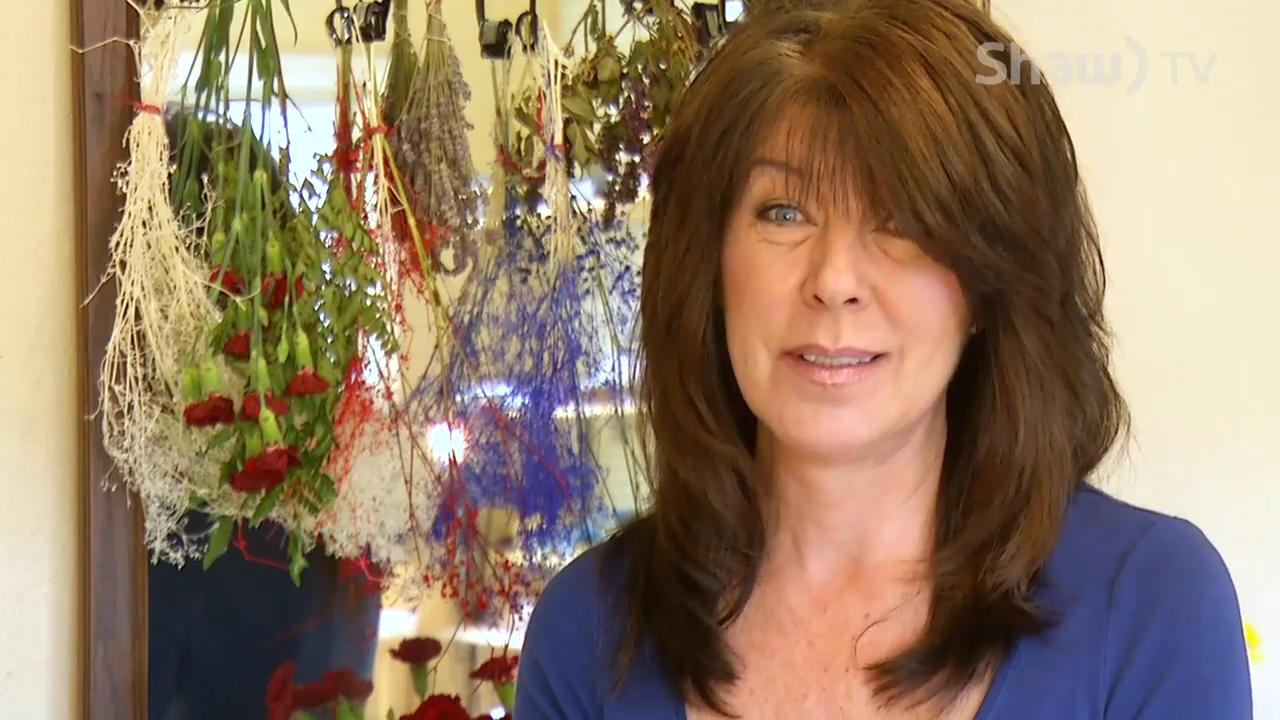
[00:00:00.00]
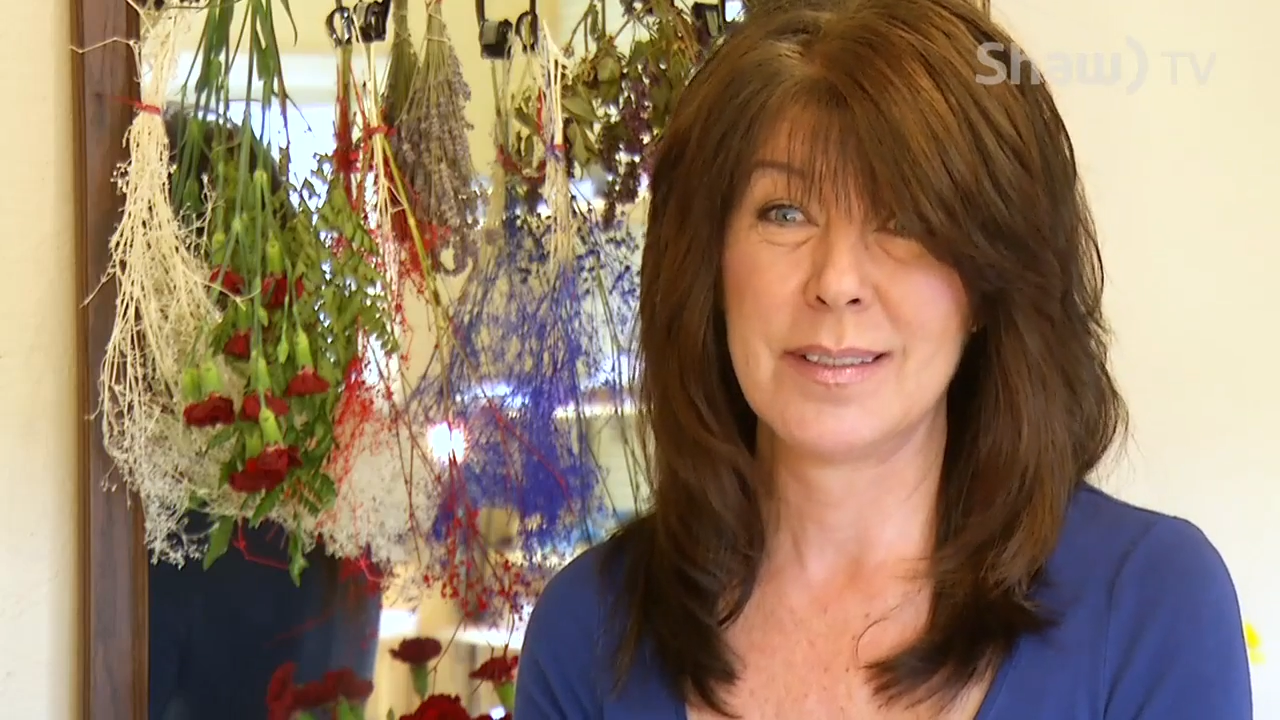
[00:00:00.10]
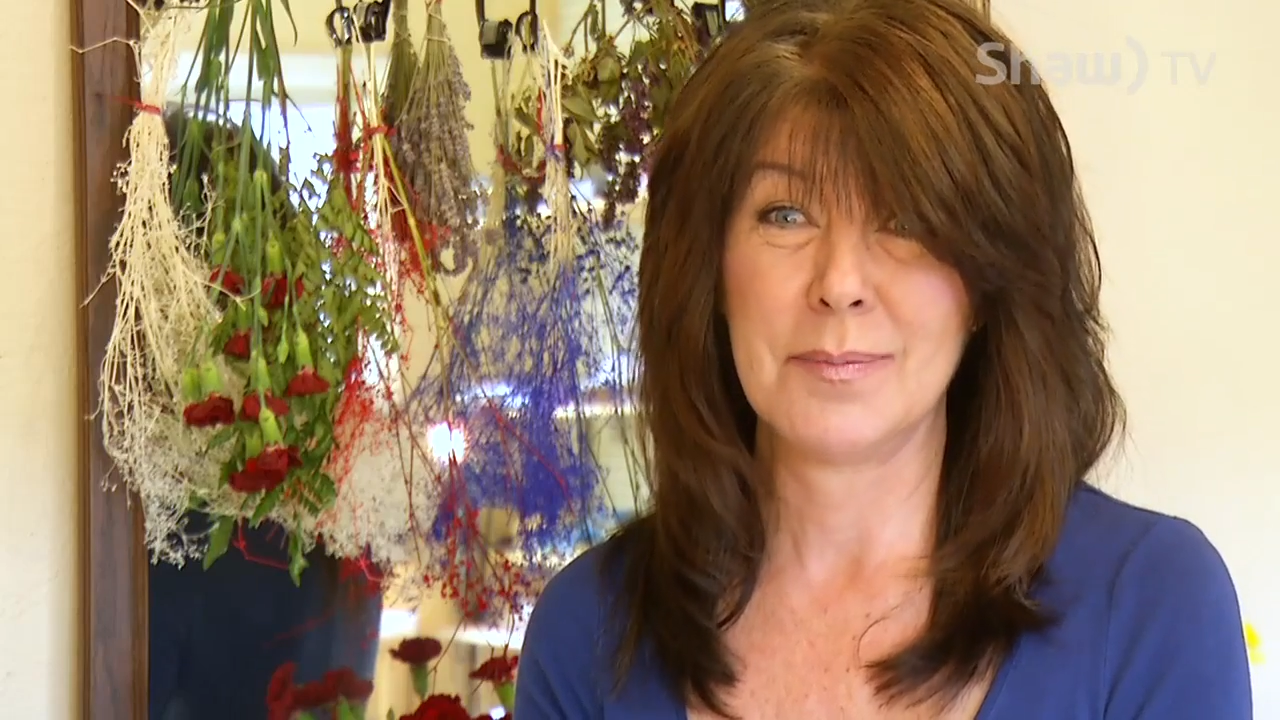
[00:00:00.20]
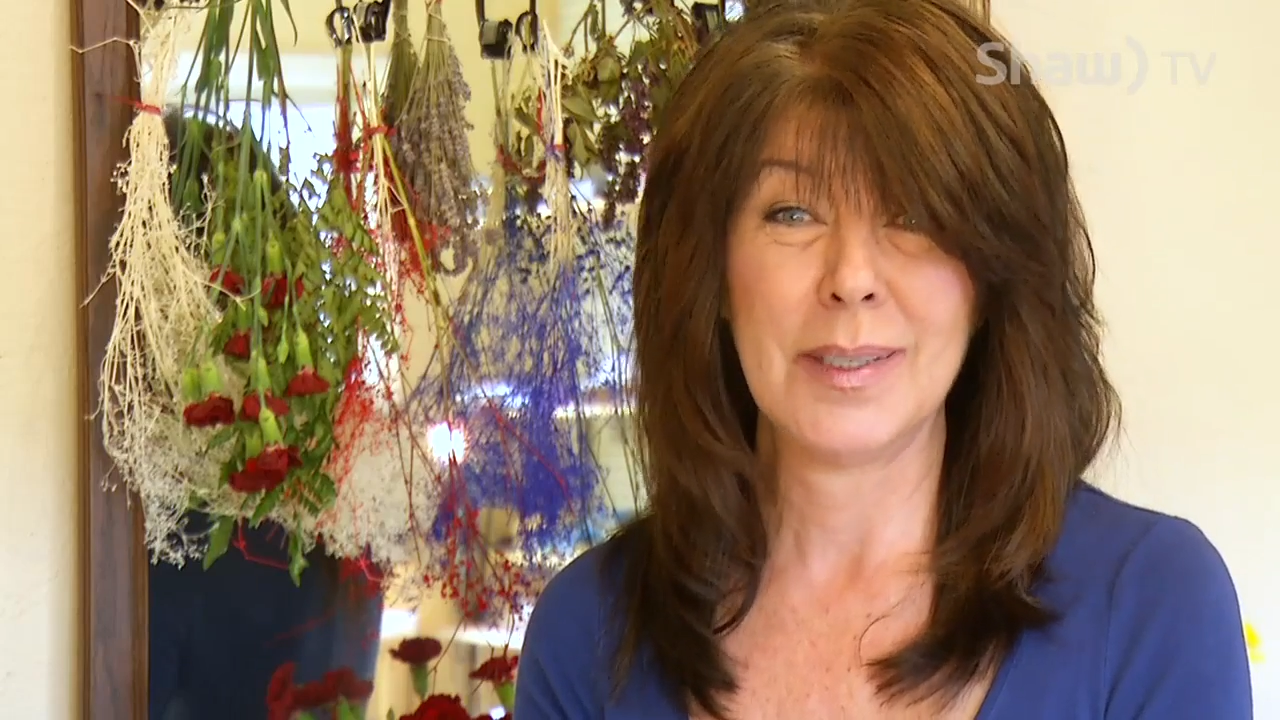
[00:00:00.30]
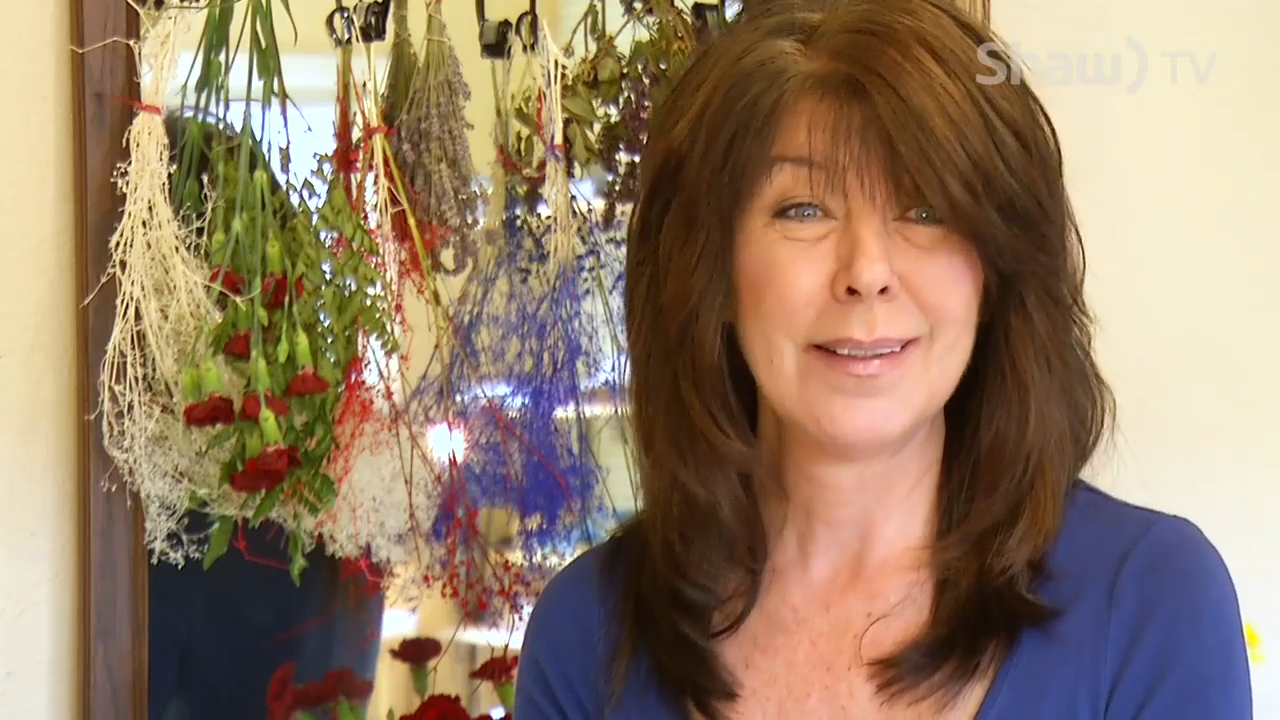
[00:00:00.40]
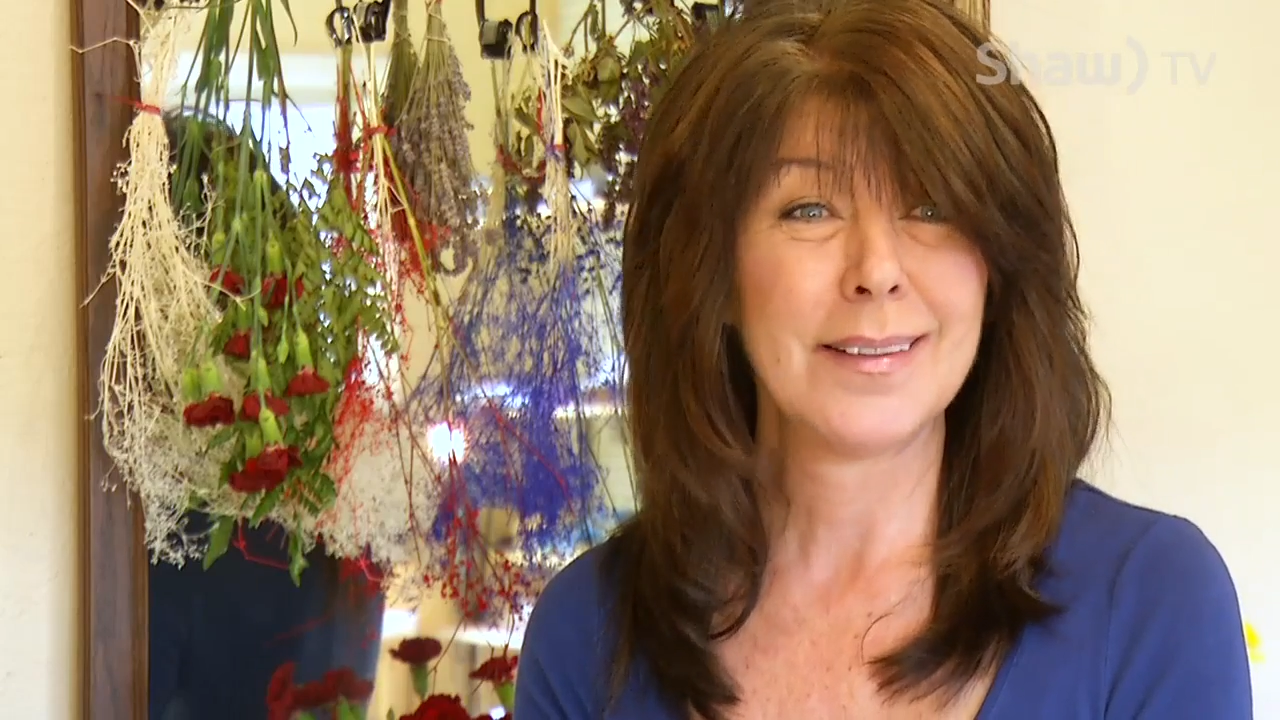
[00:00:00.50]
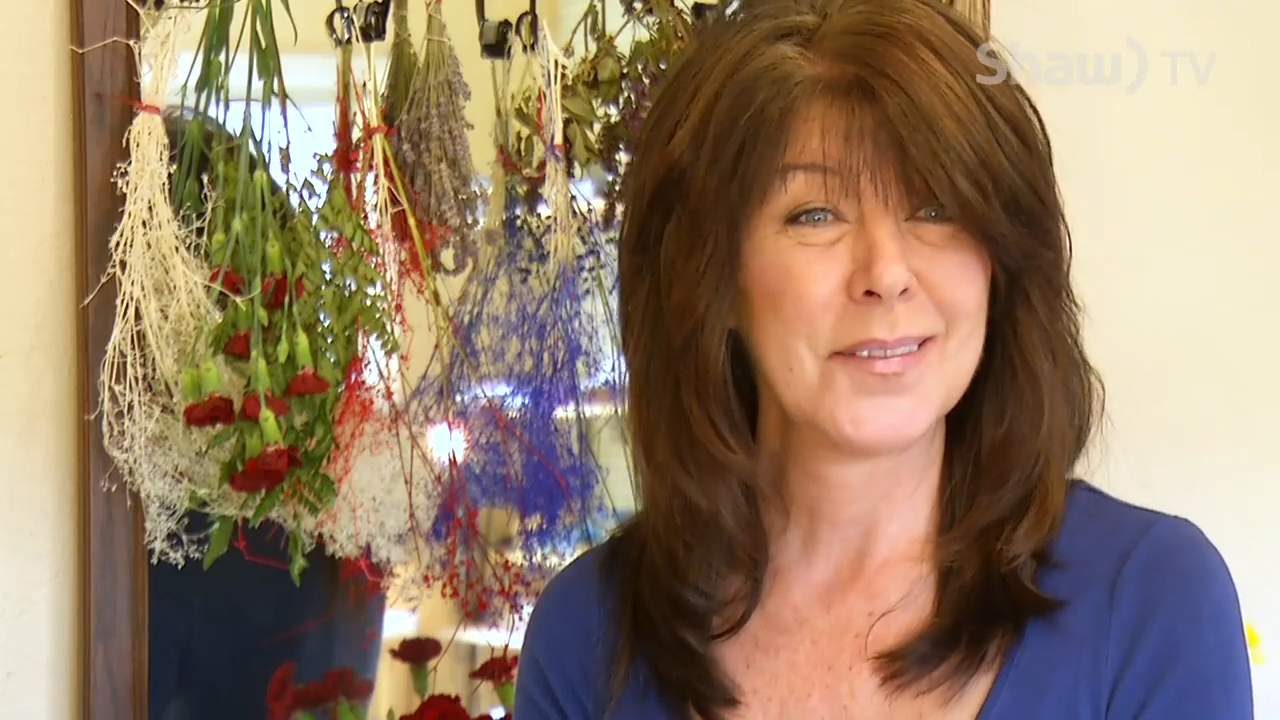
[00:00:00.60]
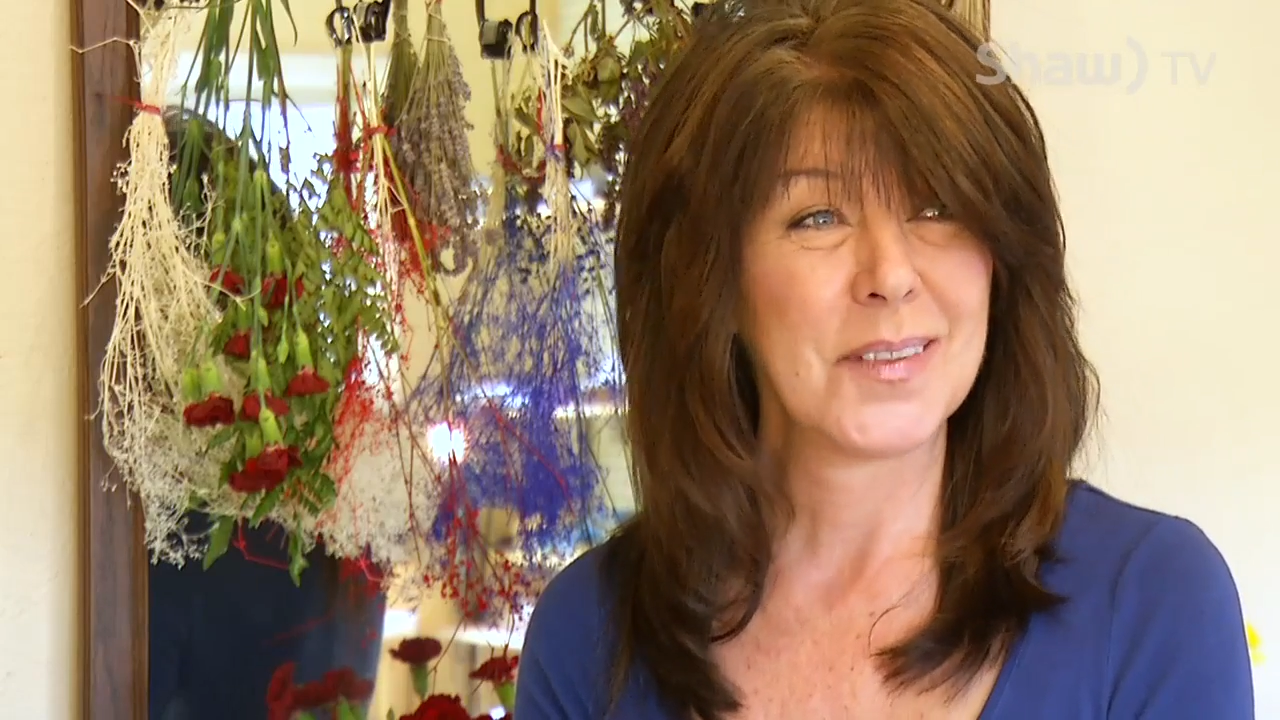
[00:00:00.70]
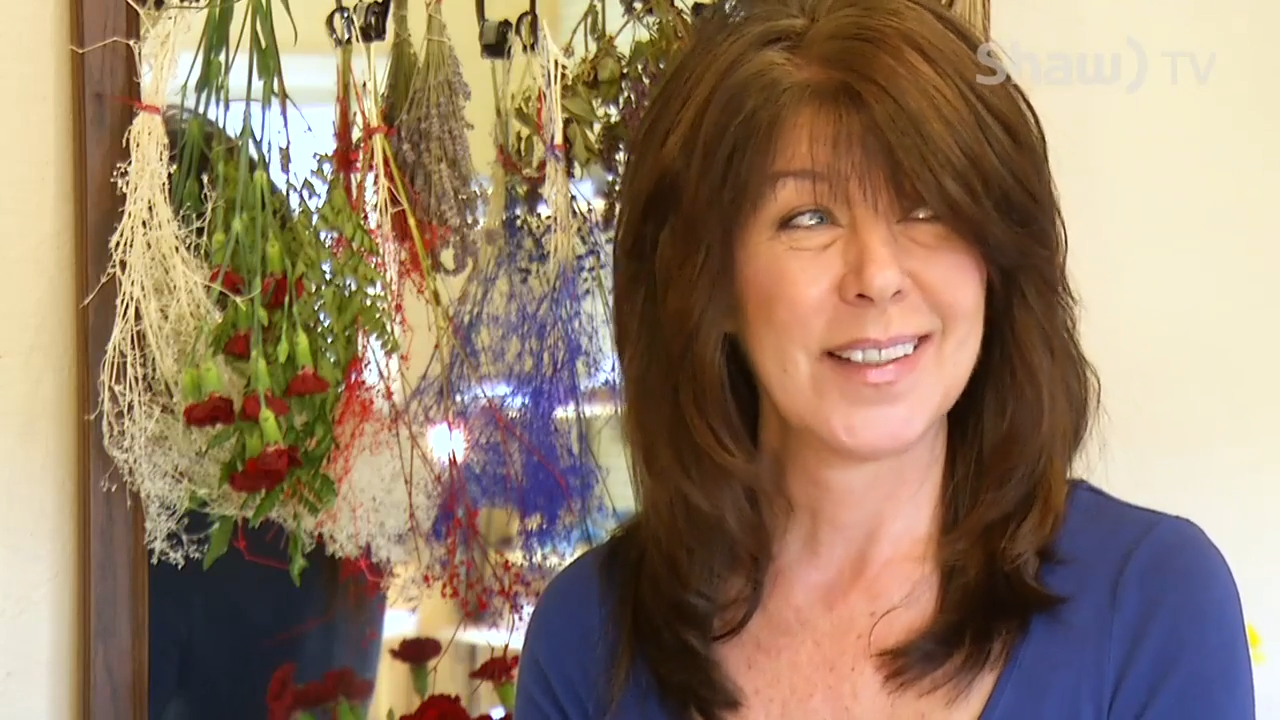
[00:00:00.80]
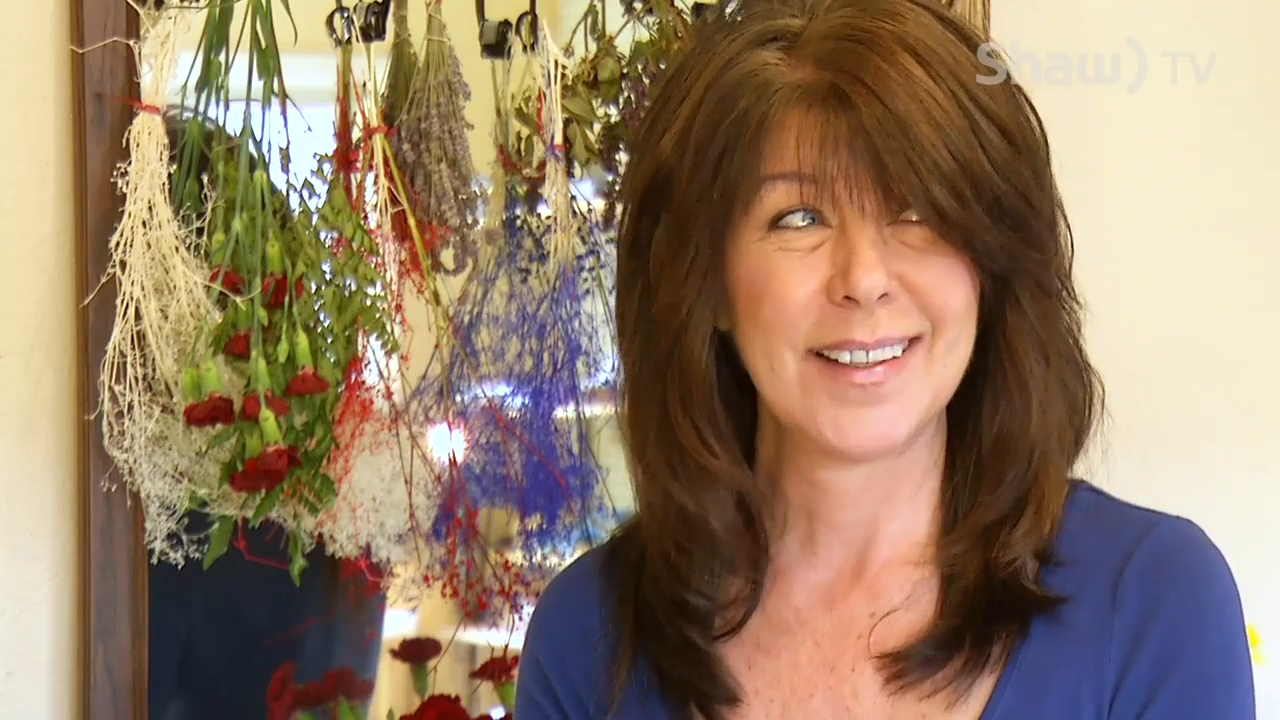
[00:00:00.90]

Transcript: smitten with